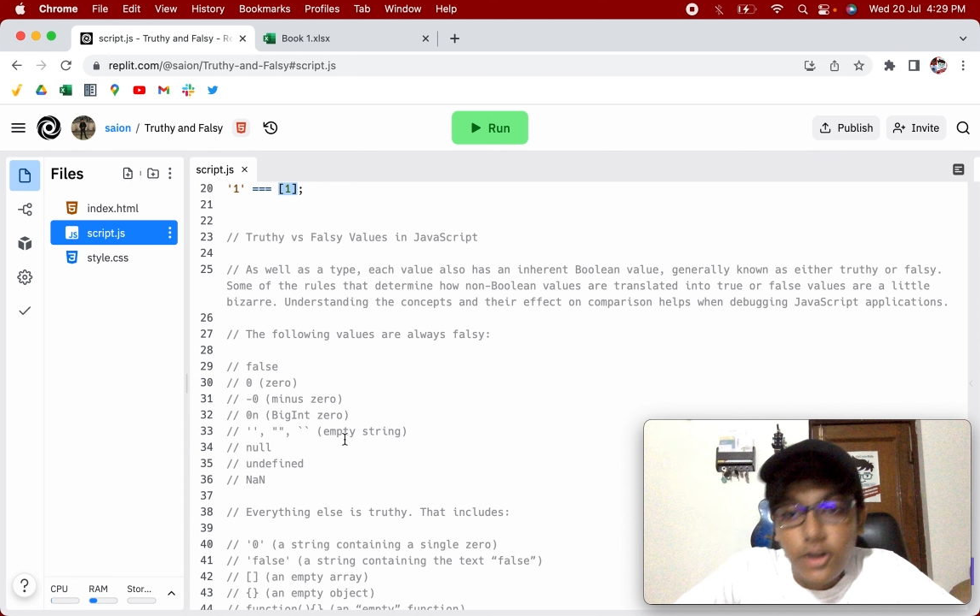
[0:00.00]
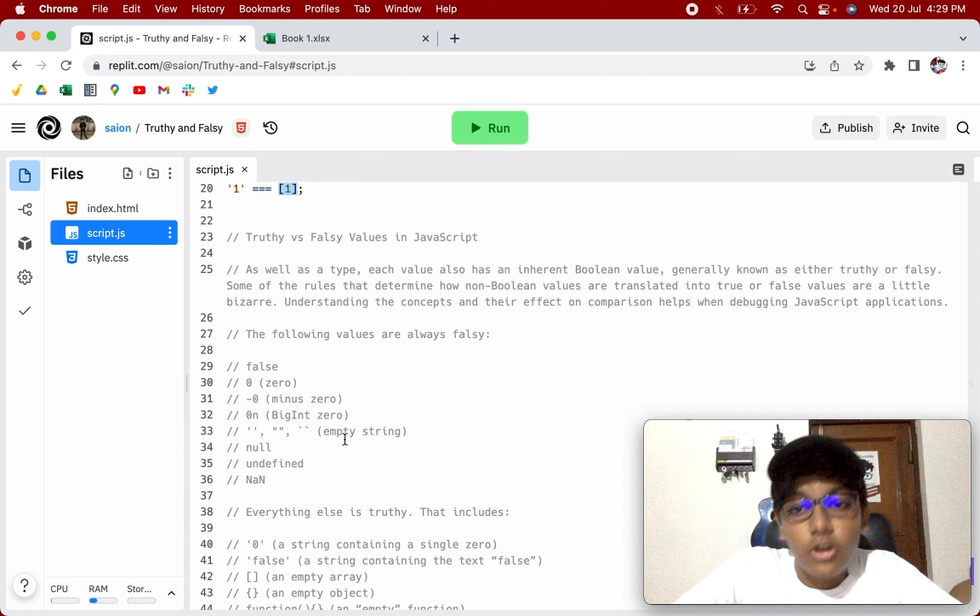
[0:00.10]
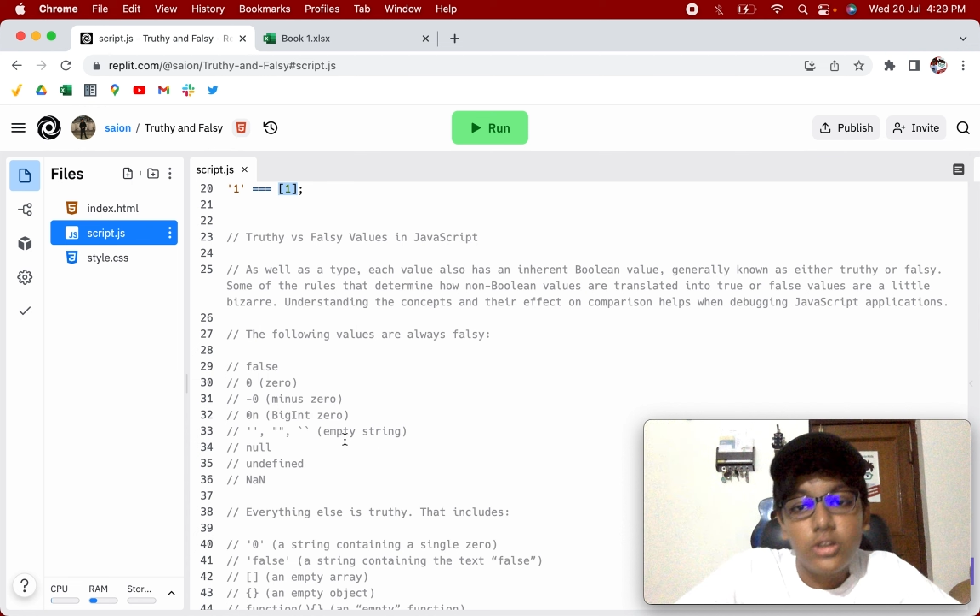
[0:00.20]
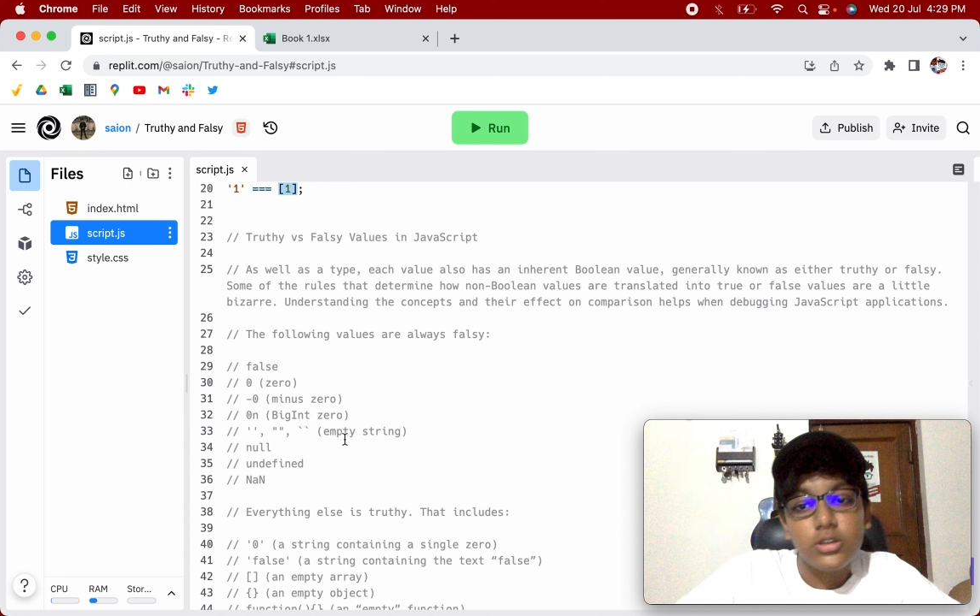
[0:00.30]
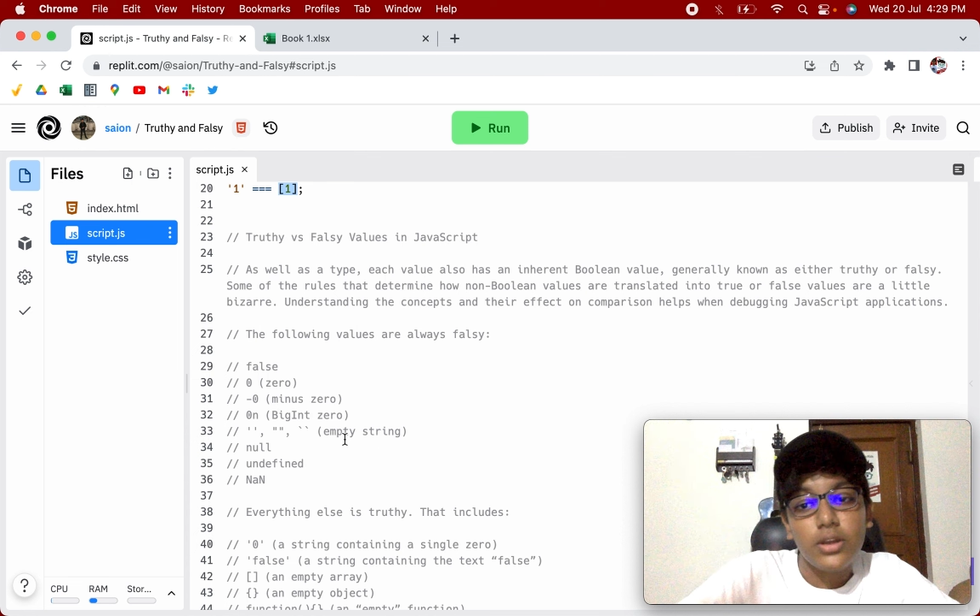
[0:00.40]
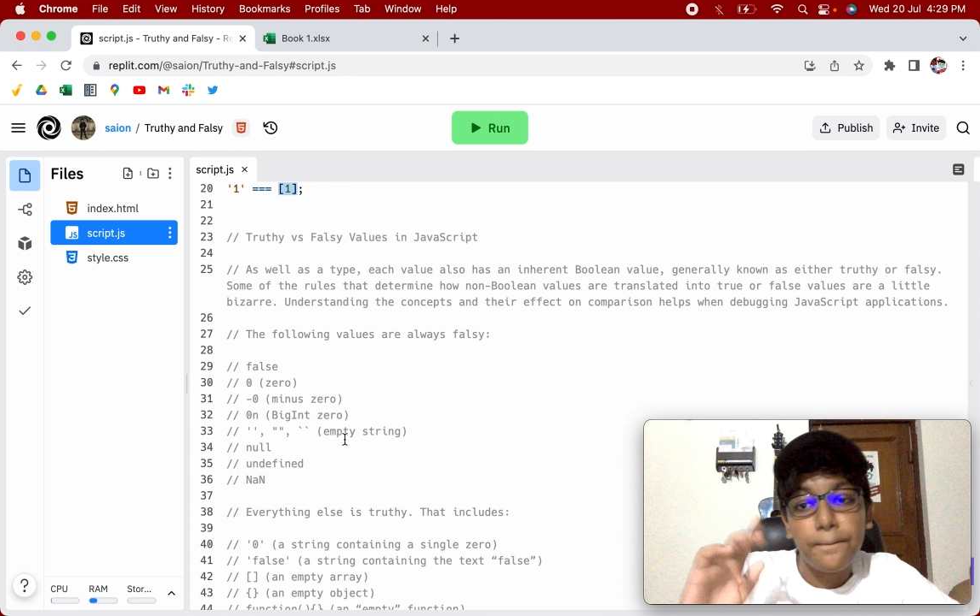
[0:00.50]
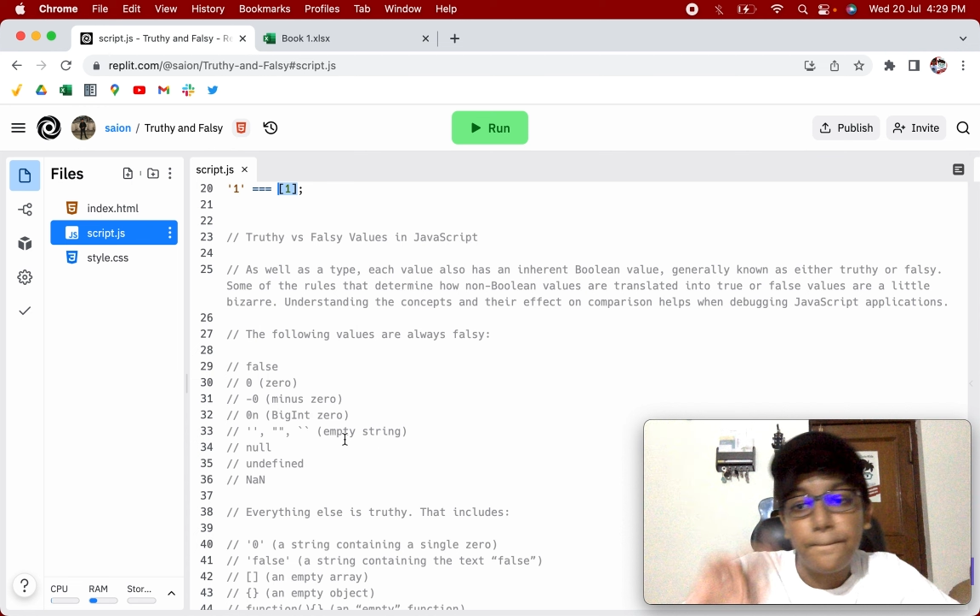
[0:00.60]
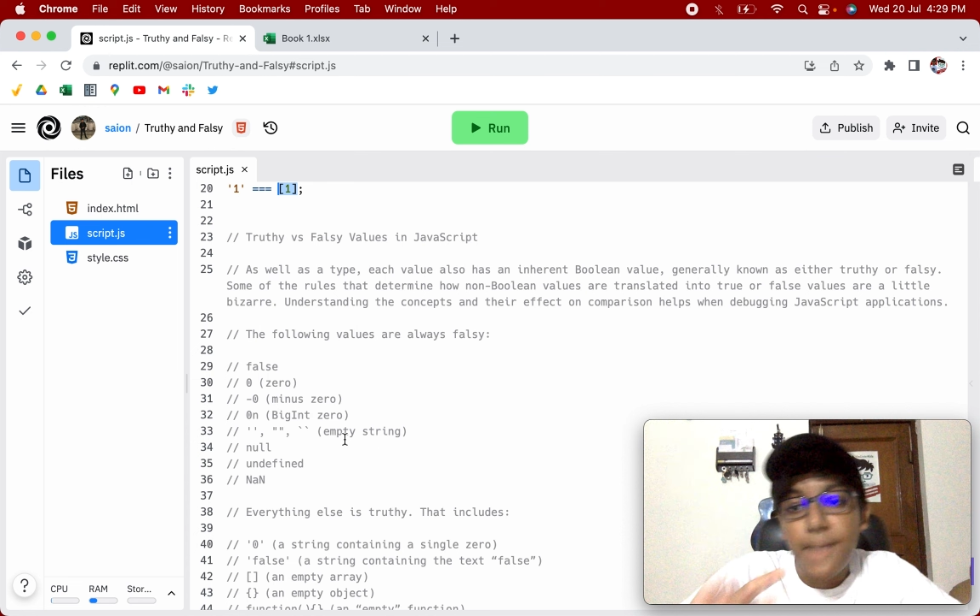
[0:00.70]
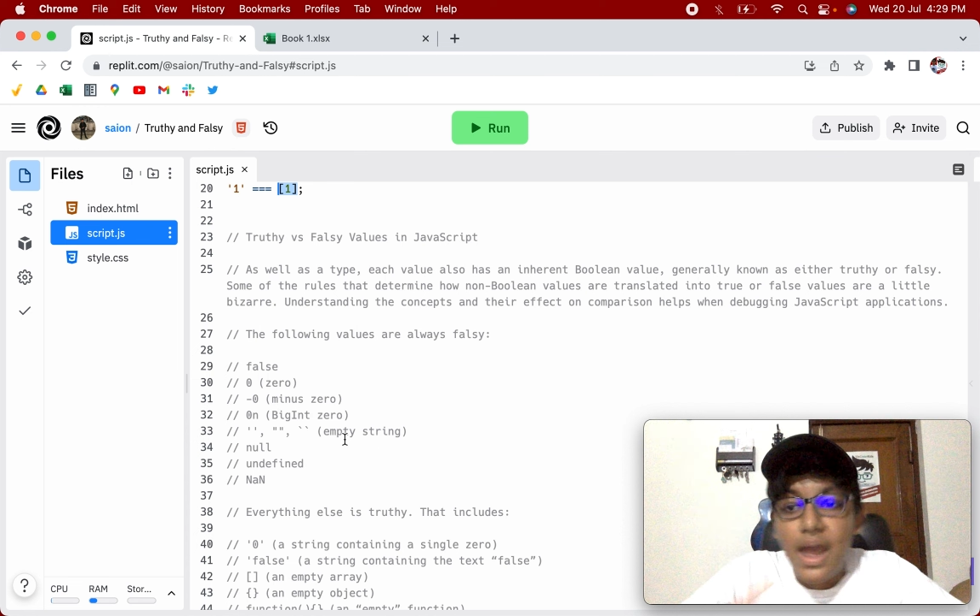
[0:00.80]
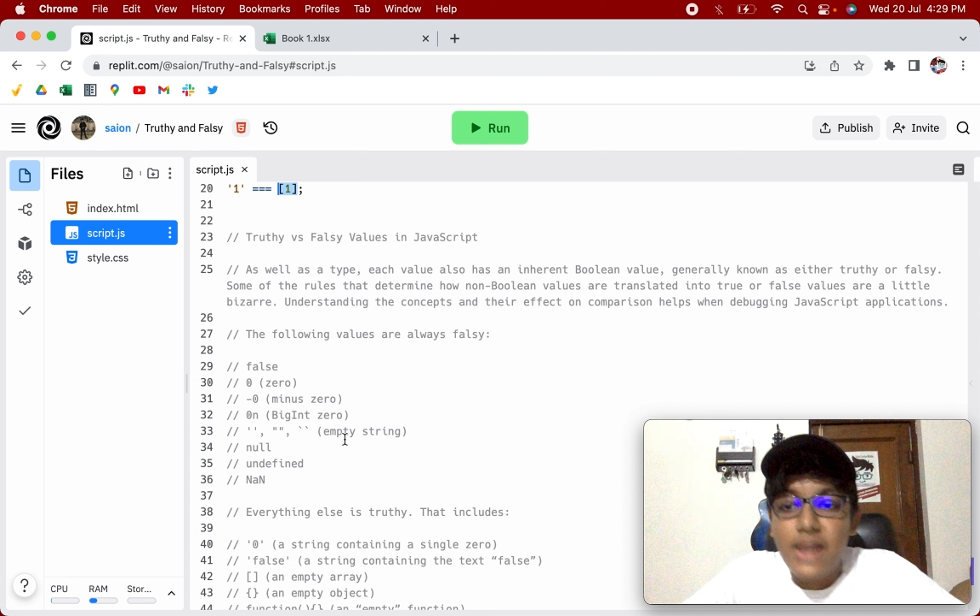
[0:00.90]
on
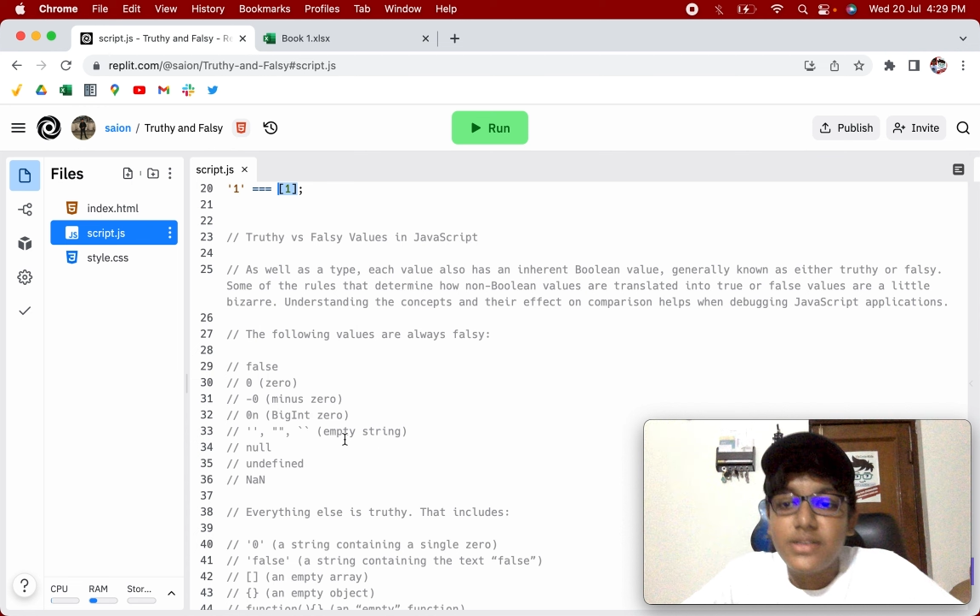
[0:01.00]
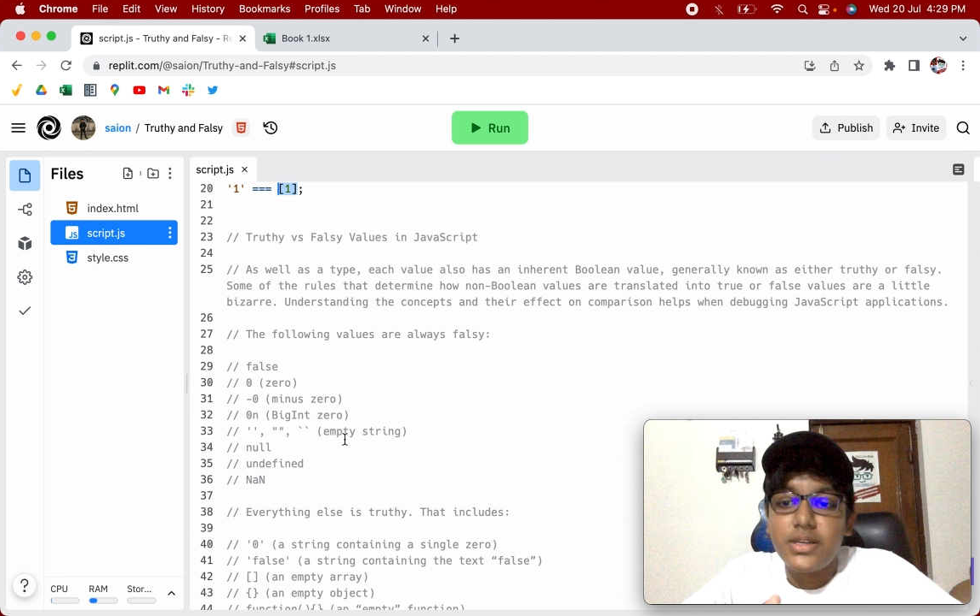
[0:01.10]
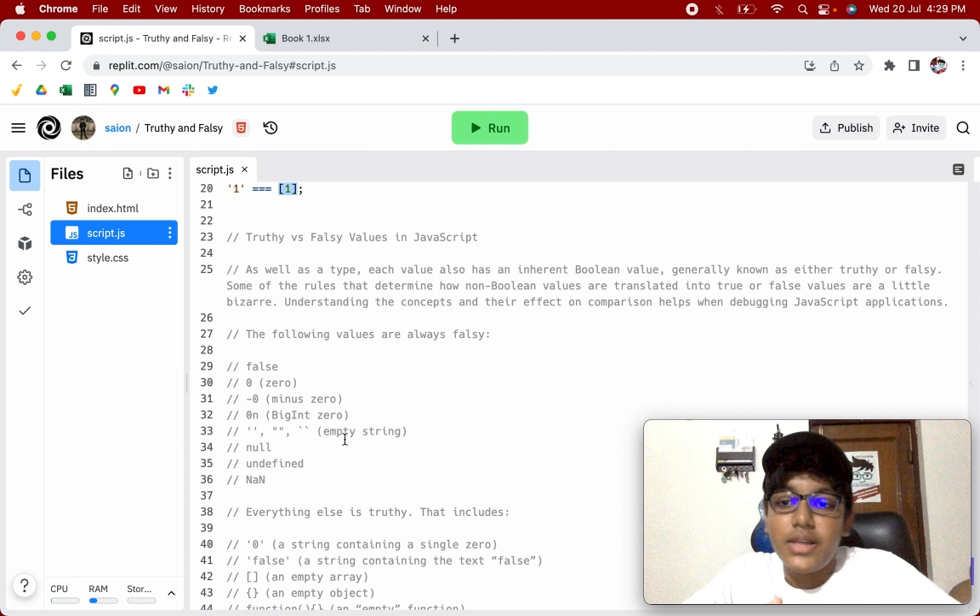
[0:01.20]
comparison